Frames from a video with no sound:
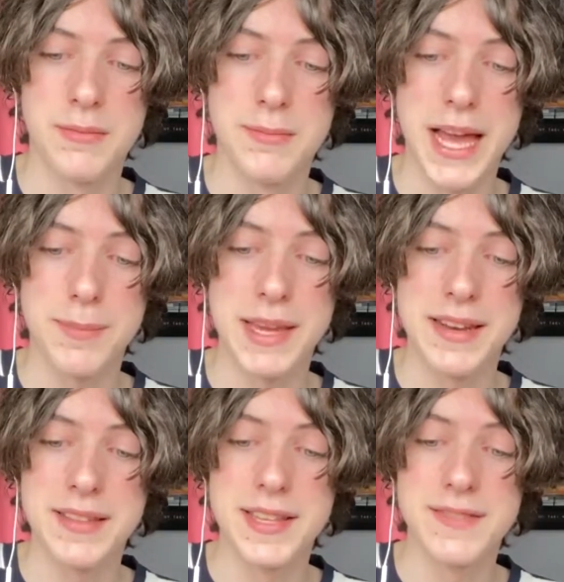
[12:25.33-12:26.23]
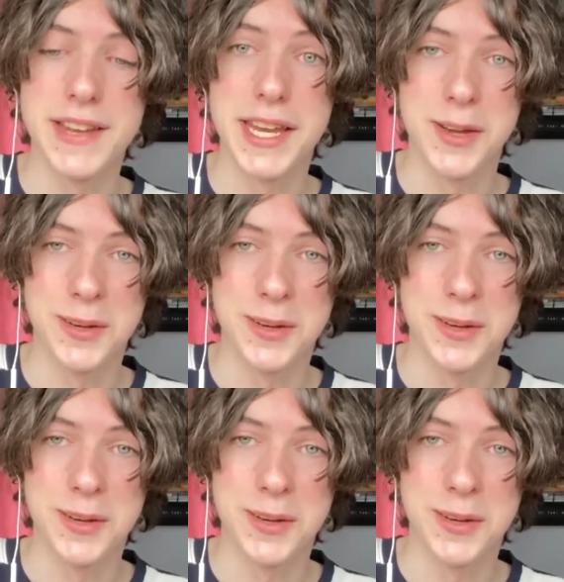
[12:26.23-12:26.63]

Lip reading: back pain in this video.